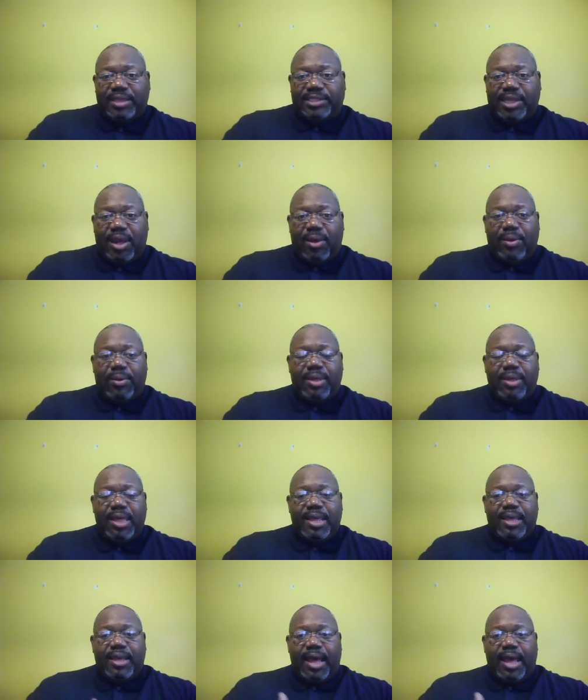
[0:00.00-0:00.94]
So
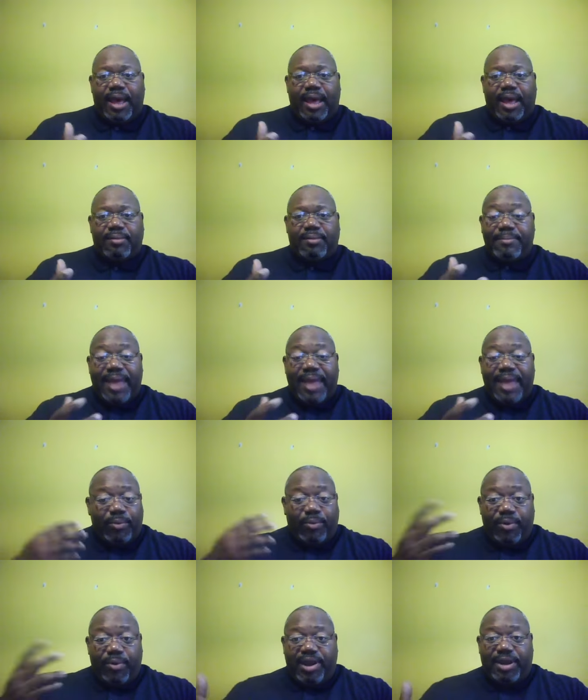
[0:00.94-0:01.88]
um, I'm
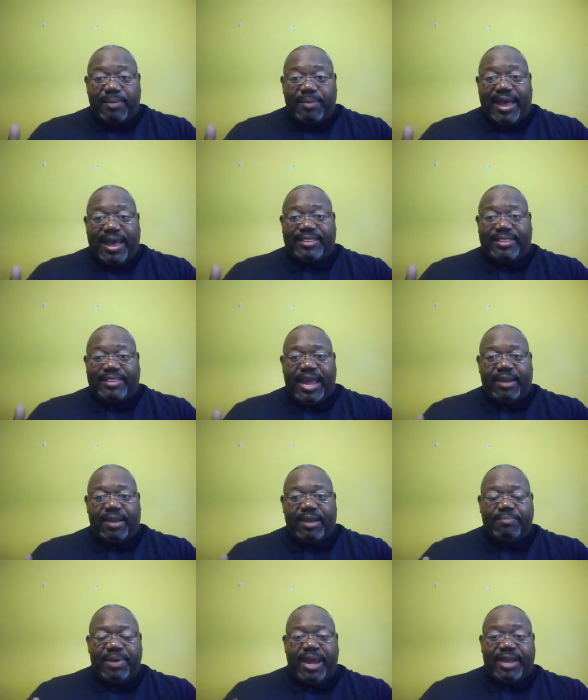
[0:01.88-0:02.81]
not worried about that.
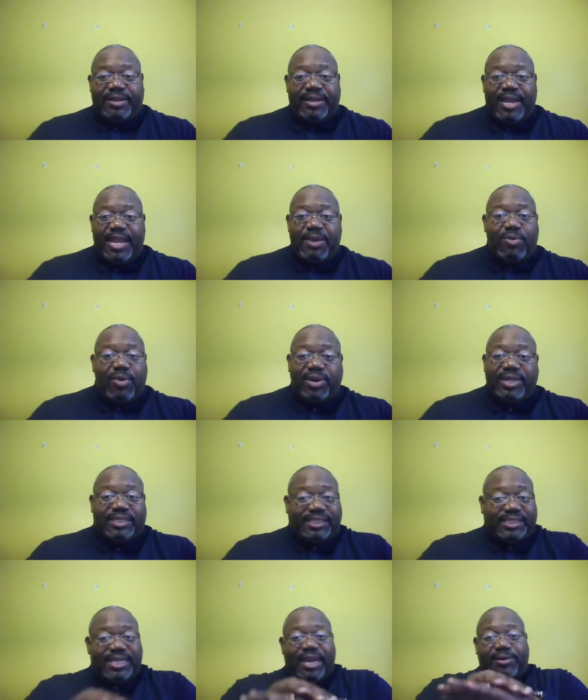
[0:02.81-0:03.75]
But he
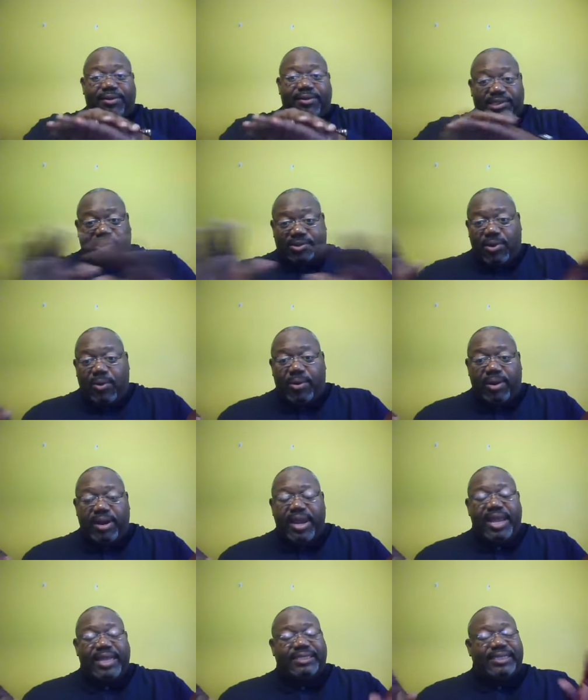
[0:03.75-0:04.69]
wanted to settle the
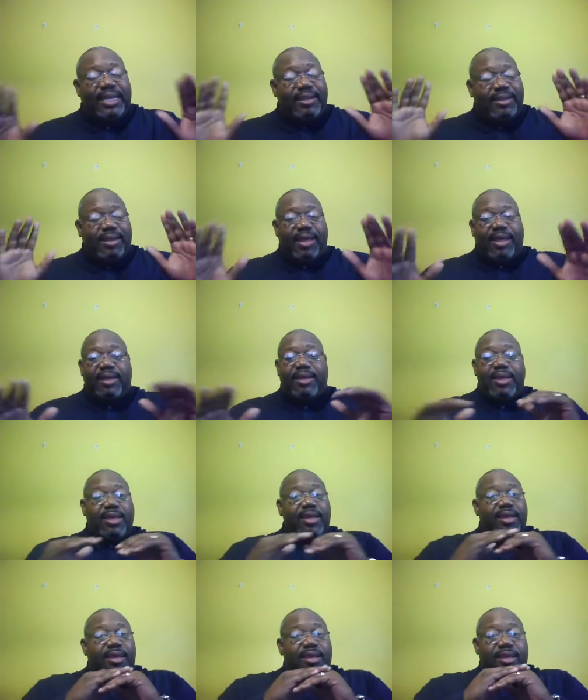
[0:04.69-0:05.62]
score and said, look,
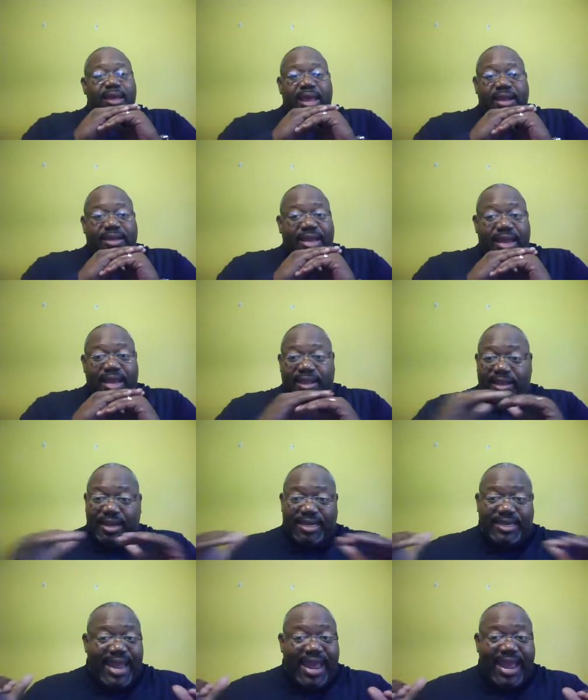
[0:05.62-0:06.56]
at the end of
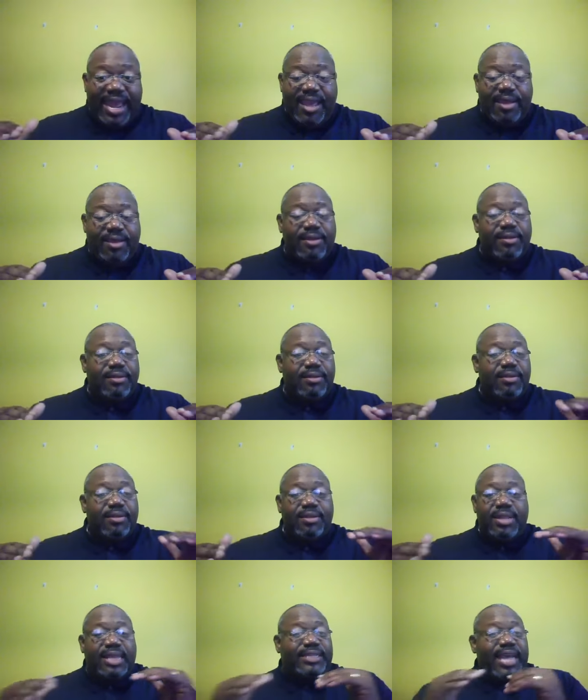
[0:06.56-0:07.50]
the day,
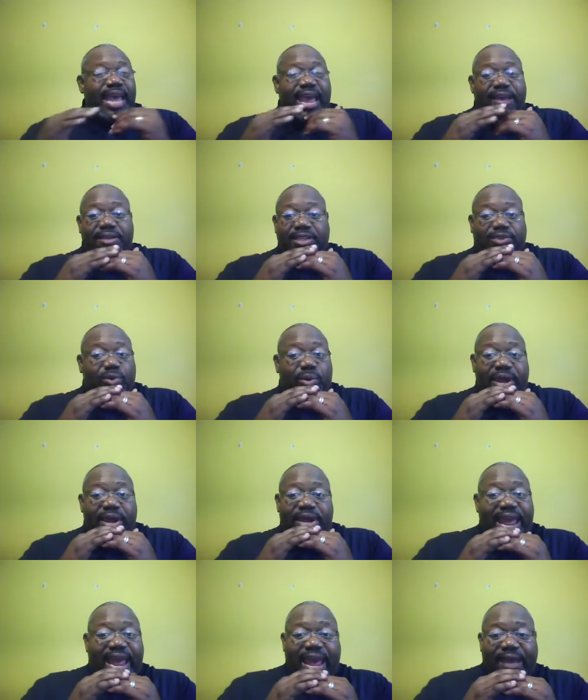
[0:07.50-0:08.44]
let's have let's go
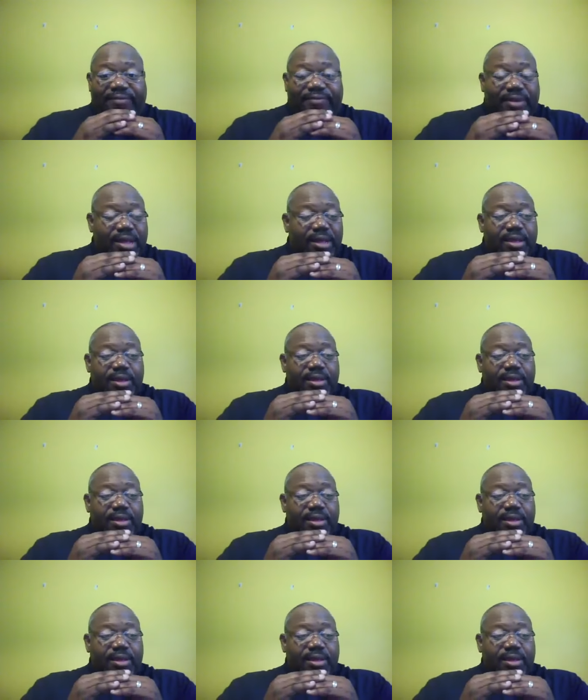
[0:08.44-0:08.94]
ahead and have